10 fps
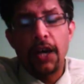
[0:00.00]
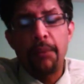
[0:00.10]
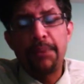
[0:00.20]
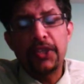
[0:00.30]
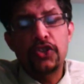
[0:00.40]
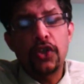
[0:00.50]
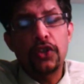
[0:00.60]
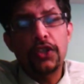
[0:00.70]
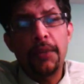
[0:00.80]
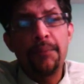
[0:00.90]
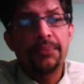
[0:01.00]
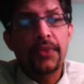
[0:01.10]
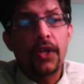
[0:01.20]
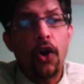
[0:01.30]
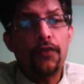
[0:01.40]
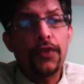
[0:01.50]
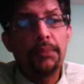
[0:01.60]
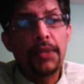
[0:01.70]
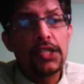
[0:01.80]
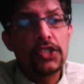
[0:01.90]
pitched on the off
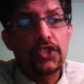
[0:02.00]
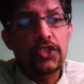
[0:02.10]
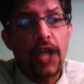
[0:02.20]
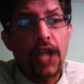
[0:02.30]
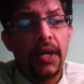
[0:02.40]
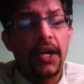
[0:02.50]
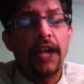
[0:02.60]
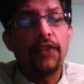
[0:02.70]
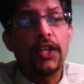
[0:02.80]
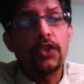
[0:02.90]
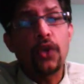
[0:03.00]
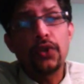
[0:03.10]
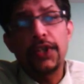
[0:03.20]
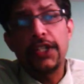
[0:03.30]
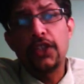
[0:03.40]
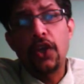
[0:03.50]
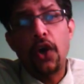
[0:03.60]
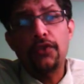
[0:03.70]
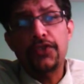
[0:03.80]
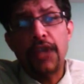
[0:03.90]
and middle stump and went on to hit the
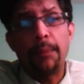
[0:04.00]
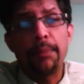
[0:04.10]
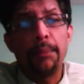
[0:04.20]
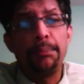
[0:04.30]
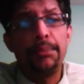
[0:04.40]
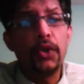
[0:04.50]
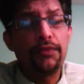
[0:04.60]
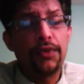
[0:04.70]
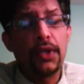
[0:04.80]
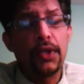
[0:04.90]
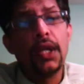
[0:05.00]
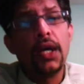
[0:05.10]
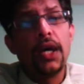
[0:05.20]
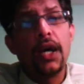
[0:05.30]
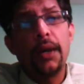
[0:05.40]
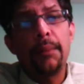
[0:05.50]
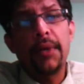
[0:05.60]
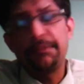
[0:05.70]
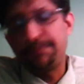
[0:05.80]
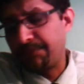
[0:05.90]
off stump. A beautiful
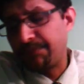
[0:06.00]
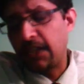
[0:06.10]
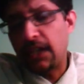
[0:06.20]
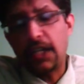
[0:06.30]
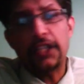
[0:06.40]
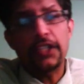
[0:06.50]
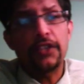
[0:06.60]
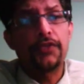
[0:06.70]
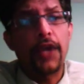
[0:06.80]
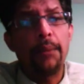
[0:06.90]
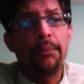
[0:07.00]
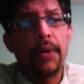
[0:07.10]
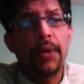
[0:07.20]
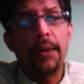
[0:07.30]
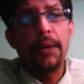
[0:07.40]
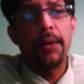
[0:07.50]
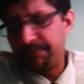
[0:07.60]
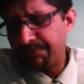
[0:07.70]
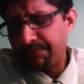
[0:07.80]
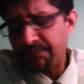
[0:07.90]
cutter from
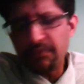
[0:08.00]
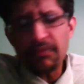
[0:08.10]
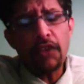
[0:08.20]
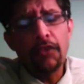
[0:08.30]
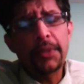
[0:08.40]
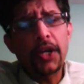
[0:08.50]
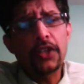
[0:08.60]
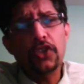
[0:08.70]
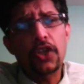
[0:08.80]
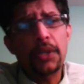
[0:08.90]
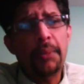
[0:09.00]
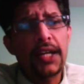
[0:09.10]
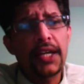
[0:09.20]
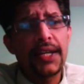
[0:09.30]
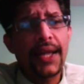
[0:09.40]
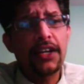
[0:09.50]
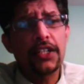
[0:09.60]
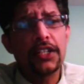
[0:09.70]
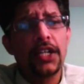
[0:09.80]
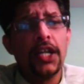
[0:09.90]
Kagiso Rabada, leg
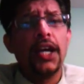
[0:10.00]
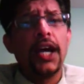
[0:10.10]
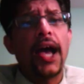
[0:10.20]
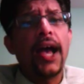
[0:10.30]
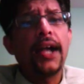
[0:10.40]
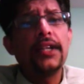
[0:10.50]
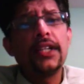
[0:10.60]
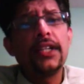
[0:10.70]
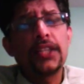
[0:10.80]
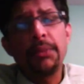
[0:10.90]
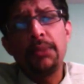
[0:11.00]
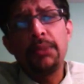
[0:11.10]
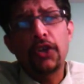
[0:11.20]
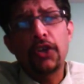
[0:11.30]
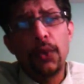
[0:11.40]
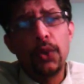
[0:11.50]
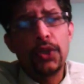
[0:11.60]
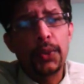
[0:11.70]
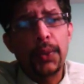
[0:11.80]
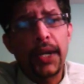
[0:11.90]
cutter, and Tamim was fooled
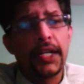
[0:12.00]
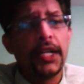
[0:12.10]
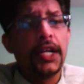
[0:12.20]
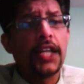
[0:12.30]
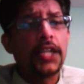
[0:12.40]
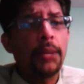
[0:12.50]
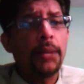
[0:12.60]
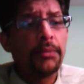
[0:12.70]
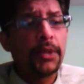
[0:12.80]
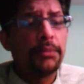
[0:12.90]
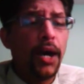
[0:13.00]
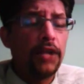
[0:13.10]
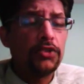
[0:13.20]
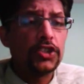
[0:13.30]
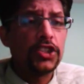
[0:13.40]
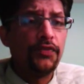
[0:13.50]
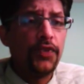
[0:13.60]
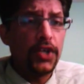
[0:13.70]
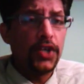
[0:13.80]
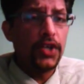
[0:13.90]
into it, and Tamim Iqbal was the
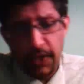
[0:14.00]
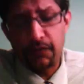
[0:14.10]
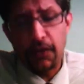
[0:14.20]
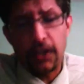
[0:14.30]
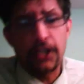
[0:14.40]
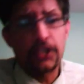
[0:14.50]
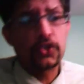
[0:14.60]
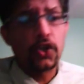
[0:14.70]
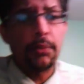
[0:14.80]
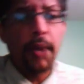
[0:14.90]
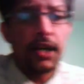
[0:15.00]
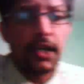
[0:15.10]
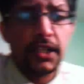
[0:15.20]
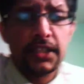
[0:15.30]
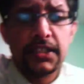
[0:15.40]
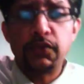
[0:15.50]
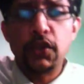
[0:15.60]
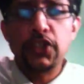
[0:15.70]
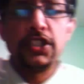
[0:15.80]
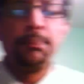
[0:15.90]
first wicket for Kagiso Rabada. That
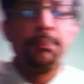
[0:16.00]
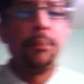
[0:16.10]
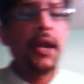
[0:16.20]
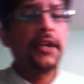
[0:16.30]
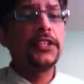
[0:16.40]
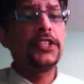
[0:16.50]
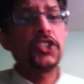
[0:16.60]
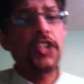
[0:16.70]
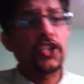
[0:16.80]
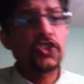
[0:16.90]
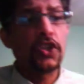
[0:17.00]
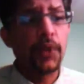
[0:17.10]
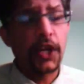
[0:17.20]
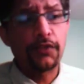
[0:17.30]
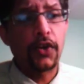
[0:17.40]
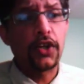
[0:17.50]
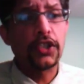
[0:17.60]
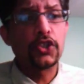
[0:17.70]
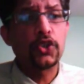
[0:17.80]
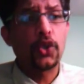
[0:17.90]
was the maiden international wicket for
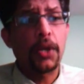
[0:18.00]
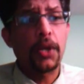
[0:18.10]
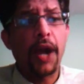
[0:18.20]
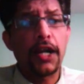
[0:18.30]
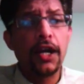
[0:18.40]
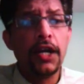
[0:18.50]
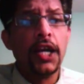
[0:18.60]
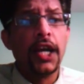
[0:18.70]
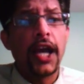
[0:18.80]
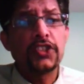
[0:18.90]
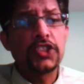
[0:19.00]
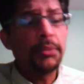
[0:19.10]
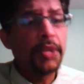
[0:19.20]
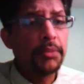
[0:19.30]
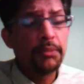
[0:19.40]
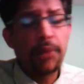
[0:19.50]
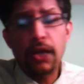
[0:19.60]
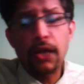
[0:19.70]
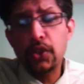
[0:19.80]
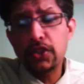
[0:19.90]
Kagiso Rabada, as Tamim
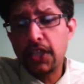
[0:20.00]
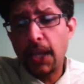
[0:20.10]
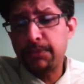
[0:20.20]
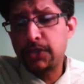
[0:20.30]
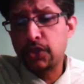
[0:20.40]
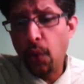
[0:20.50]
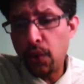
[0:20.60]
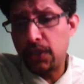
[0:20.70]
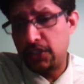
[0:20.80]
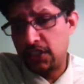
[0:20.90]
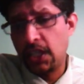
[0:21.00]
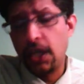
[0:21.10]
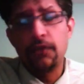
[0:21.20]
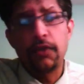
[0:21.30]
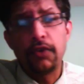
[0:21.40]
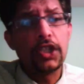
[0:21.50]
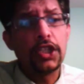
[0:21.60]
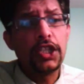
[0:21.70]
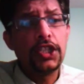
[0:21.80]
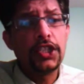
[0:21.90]
Iqbal, who was kept scoreless for
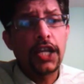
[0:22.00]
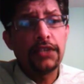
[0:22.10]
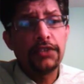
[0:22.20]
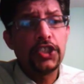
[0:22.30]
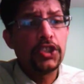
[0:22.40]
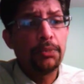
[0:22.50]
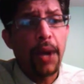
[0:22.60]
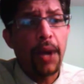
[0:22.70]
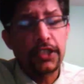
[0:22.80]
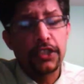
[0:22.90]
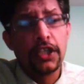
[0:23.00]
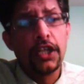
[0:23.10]
13 deliveries, departed